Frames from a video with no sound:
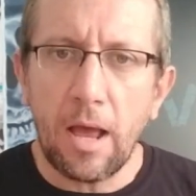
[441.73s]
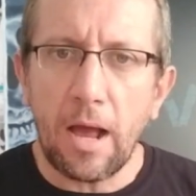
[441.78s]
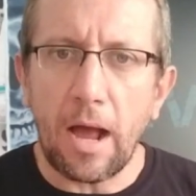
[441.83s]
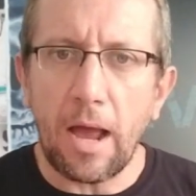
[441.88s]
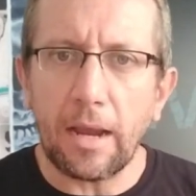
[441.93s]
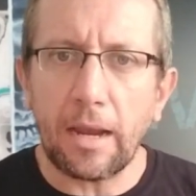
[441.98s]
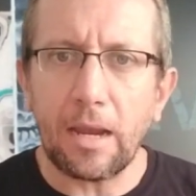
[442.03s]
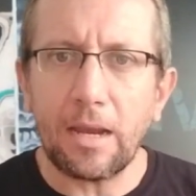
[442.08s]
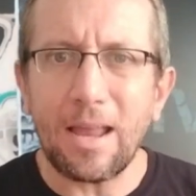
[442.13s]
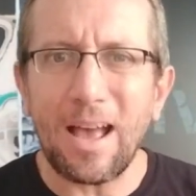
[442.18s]

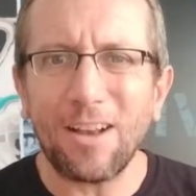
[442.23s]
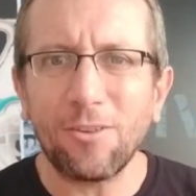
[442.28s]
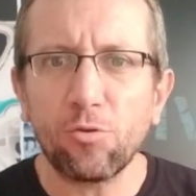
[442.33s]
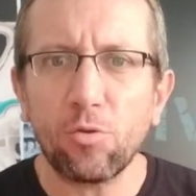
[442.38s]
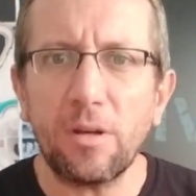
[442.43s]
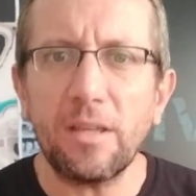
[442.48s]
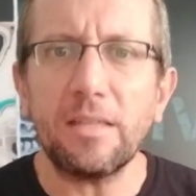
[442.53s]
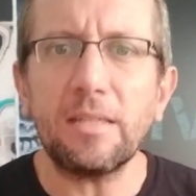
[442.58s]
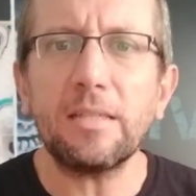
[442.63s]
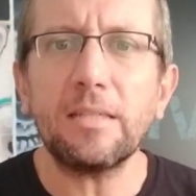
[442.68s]
I can
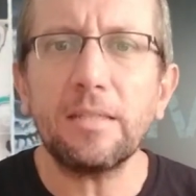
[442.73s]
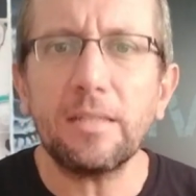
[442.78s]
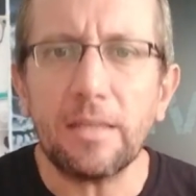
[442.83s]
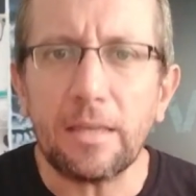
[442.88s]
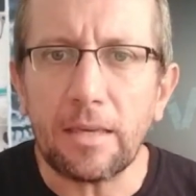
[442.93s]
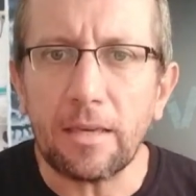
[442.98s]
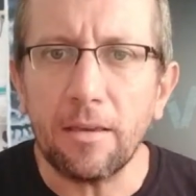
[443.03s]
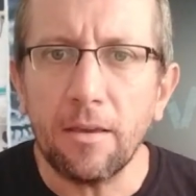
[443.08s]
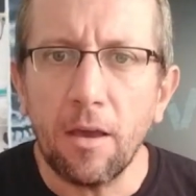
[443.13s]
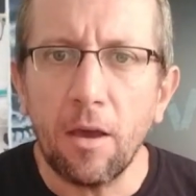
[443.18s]
actually
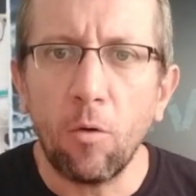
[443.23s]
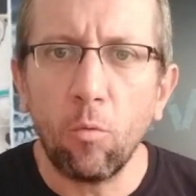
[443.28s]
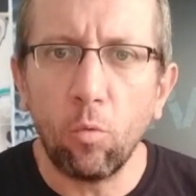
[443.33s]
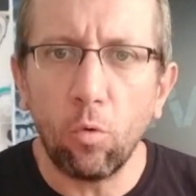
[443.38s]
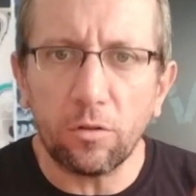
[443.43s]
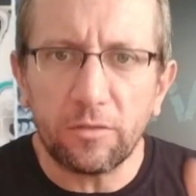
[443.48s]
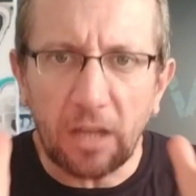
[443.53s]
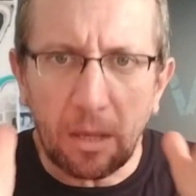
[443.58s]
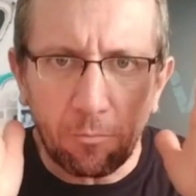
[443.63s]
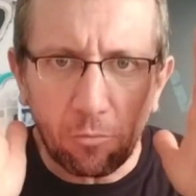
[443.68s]
see
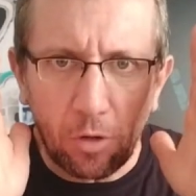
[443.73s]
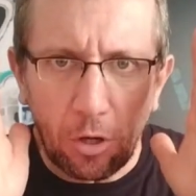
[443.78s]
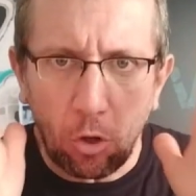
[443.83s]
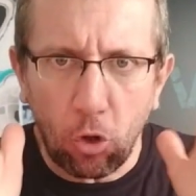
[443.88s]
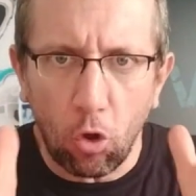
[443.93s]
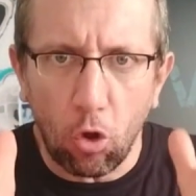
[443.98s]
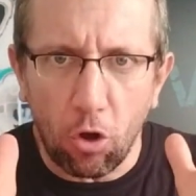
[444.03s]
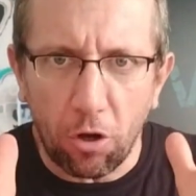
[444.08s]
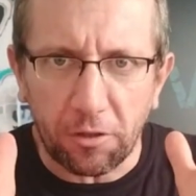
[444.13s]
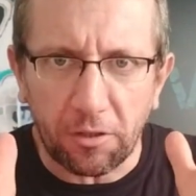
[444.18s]
what I'm
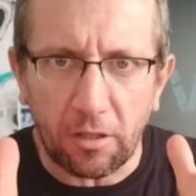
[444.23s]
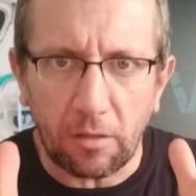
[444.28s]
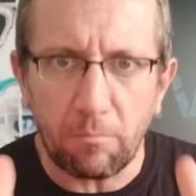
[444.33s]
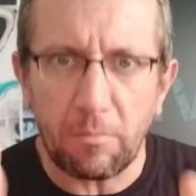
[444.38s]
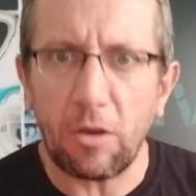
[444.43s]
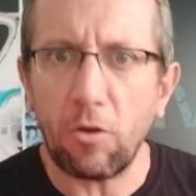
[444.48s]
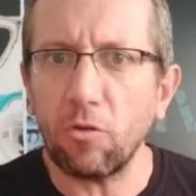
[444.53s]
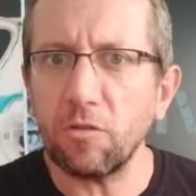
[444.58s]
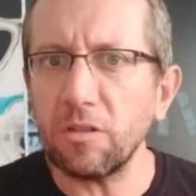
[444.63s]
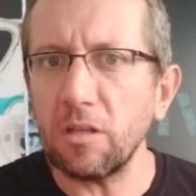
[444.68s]
recording,
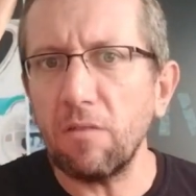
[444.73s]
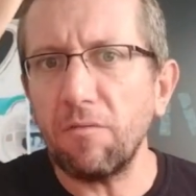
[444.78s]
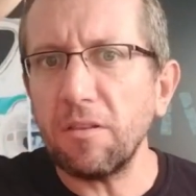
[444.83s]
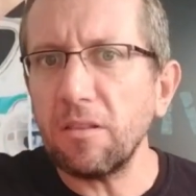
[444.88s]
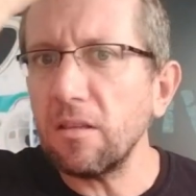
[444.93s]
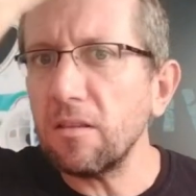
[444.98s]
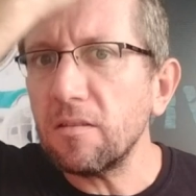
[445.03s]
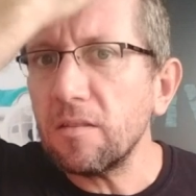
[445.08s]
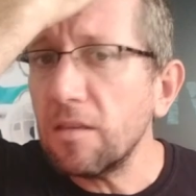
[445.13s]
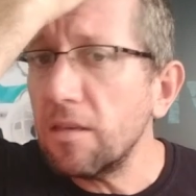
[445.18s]
because if
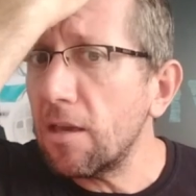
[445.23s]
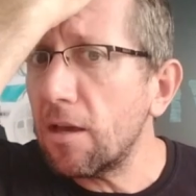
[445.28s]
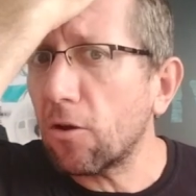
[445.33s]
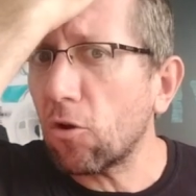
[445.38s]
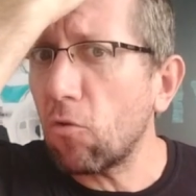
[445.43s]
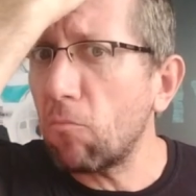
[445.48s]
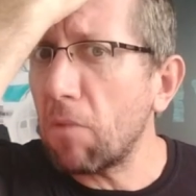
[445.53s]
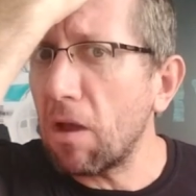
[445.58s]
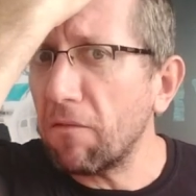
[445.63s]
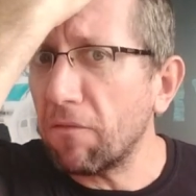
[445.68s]
it is
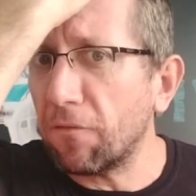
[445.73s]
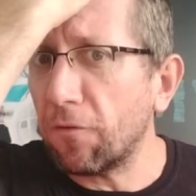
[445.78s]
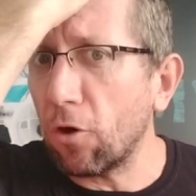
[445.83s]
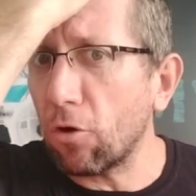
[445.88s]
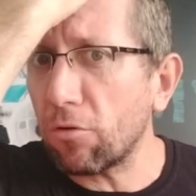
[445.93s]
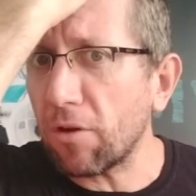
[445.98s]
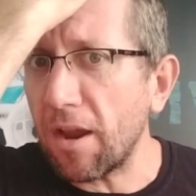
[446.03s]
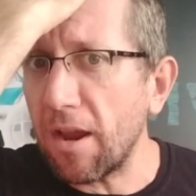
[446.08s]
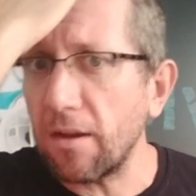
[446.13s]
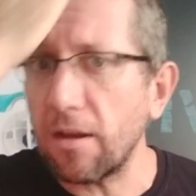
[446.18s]
here on my
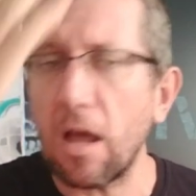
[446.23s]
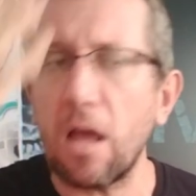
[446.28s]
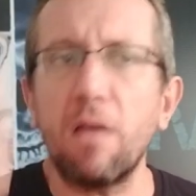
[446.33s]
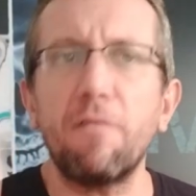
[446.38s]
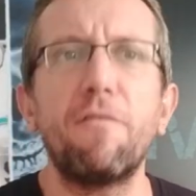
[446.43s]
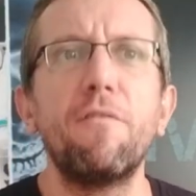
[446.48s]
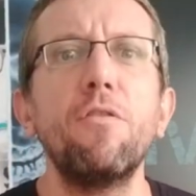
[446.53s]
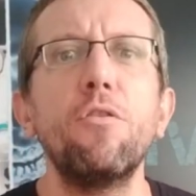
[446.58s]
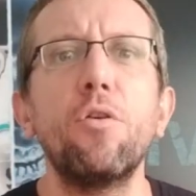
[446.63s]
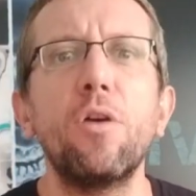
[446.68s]
forehead, I
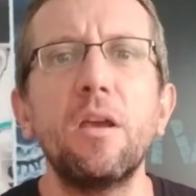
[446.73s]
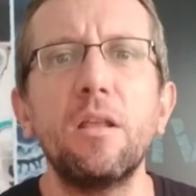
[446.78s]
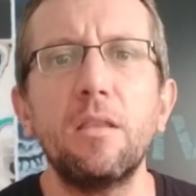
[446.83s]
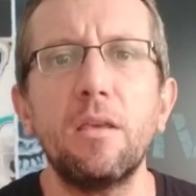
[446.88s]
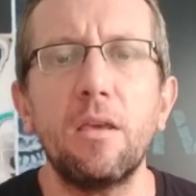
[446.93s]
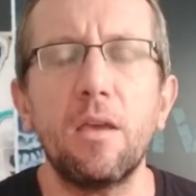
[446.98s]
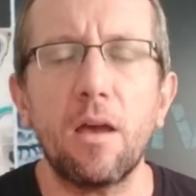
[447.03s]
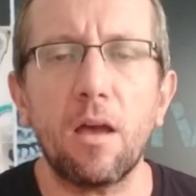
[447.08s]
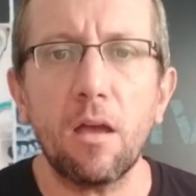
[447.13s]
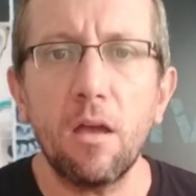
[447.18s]
have no
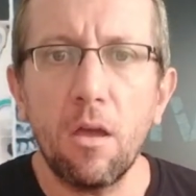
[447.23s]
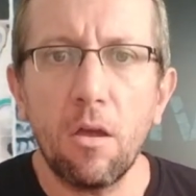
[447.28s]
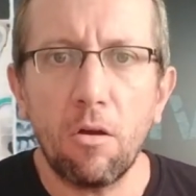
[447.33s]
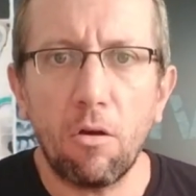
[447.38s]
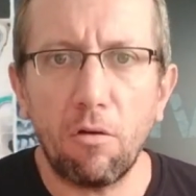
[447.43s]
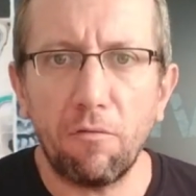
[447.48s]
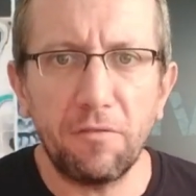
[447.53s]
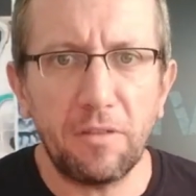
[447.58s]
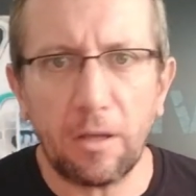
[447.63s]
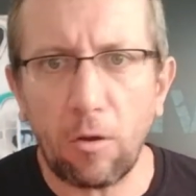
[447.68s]
idea
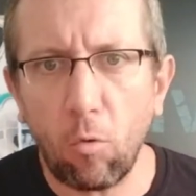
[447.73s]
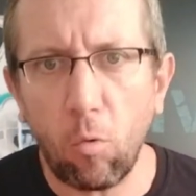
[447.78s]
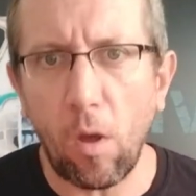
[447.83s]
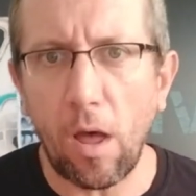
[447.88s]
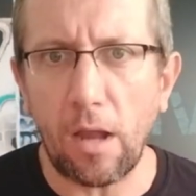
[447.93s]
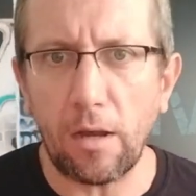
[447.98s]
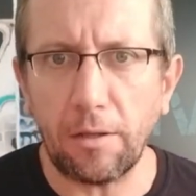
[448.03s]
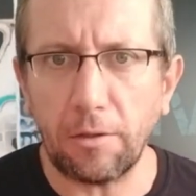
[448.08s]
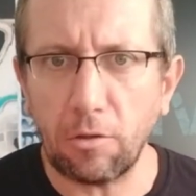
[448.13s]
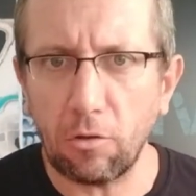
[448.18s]
of the
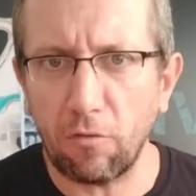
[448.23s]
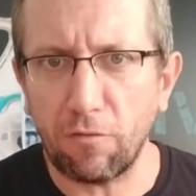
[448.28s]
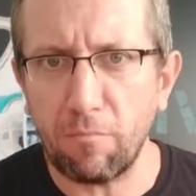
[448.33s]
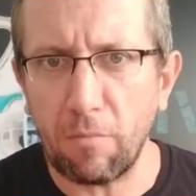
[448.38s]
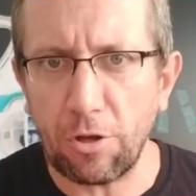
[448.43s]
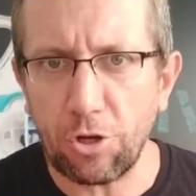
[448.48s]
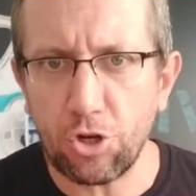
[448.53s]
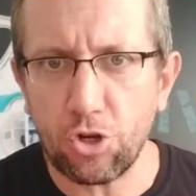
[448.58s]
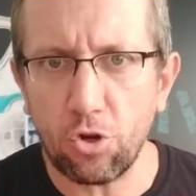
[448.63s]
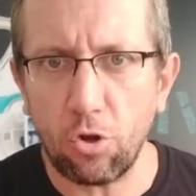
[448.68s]
quality of
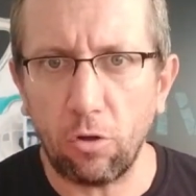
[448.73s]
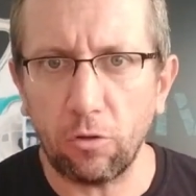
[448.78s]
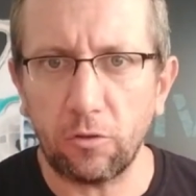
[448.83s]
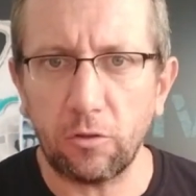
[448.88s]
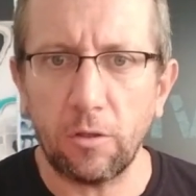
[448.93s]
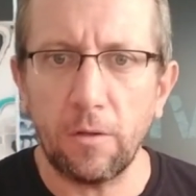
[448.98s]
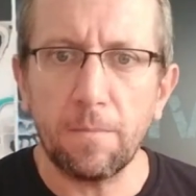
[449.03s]
my shot.